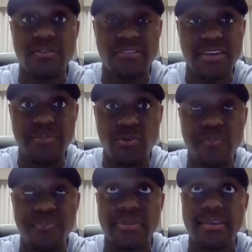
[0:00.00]
example,
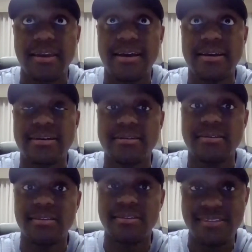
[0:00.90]

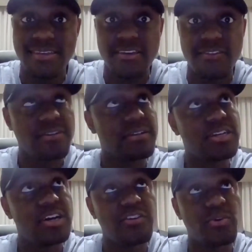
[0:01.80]
the city of
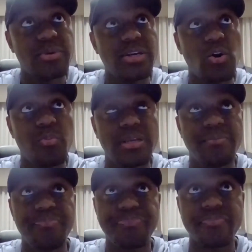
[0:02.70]
Philadelphia reopened,
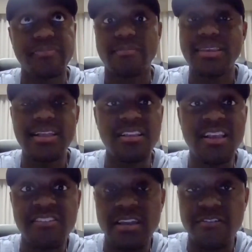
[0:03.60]

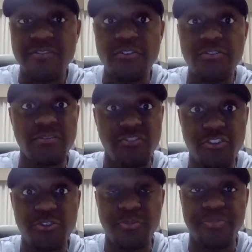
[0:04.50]
let's say the 1st of
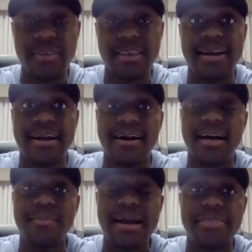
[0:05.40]
June.
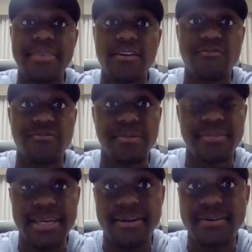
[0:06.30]
I think from
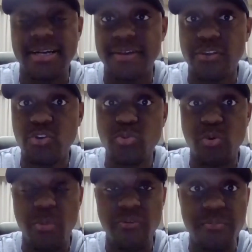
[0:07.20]
there, the new
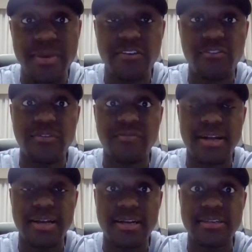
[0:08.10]
normal for ministry
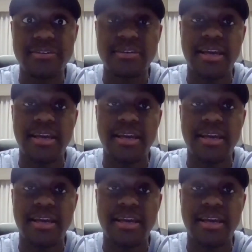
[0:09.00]
for us